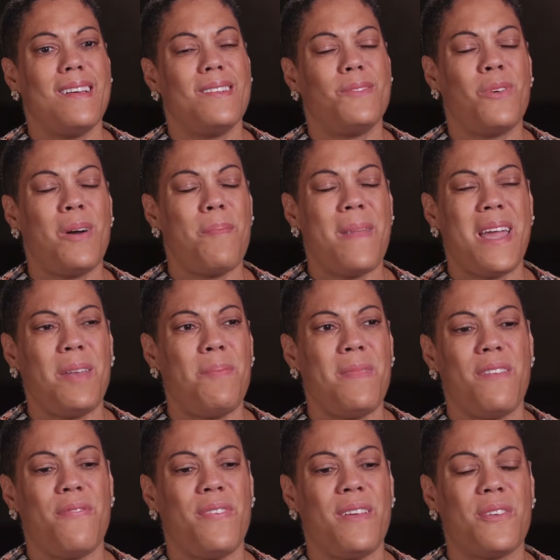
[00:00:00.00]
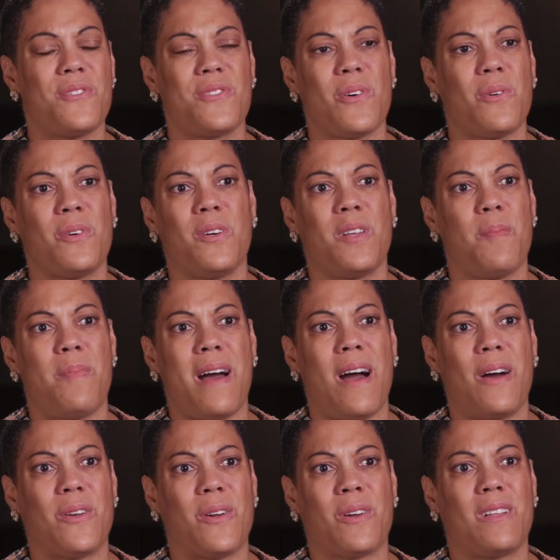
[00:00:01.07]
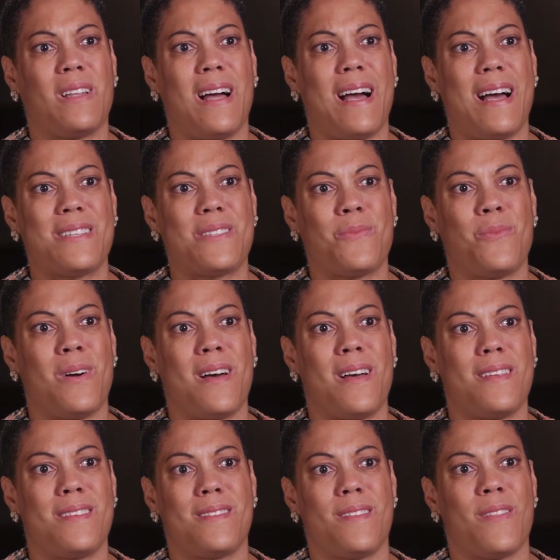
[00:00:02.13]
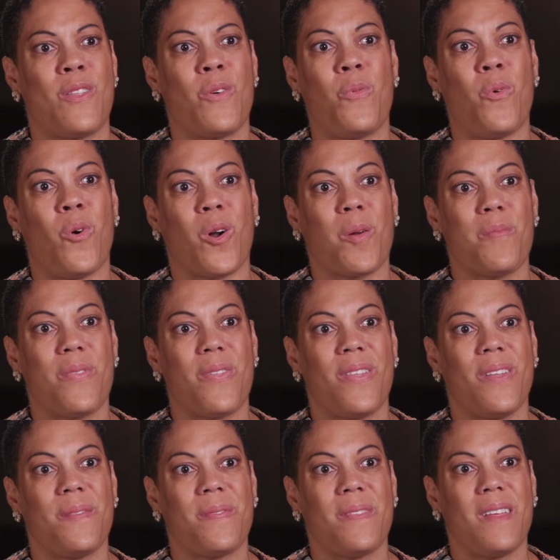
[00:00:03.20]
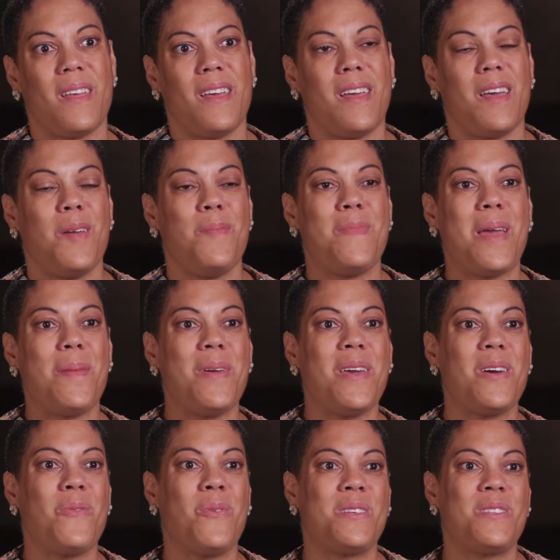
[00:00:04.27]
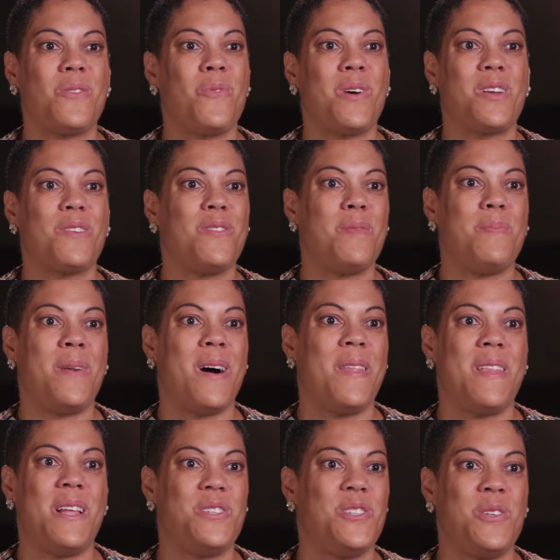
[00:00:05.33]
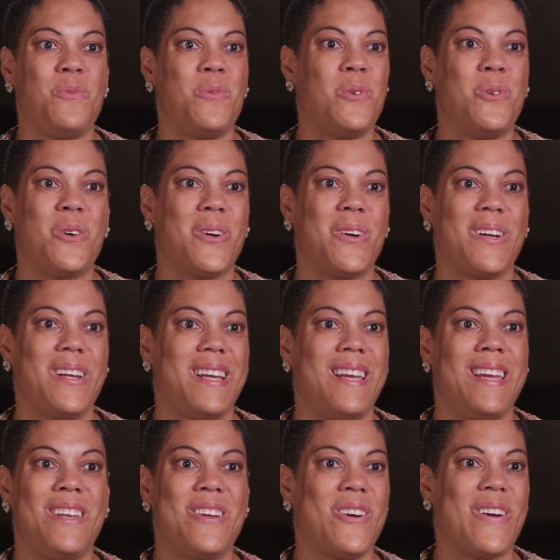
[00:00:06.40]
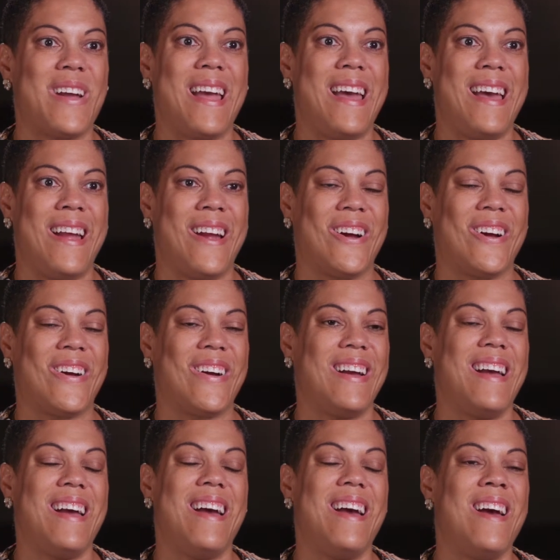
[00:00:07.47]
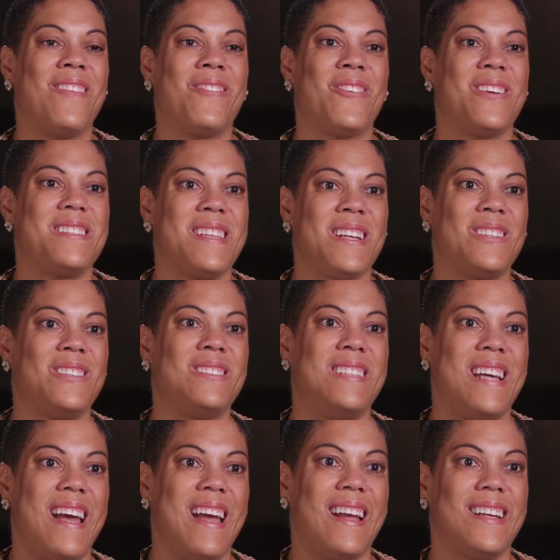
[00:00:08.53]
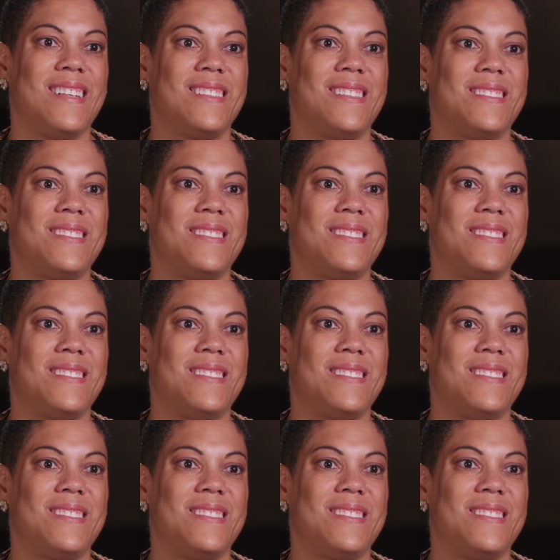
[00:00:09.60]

what made me feel so good about her class was the warmth. Maybe it was the wonderful bun that she wore in her hair every single day.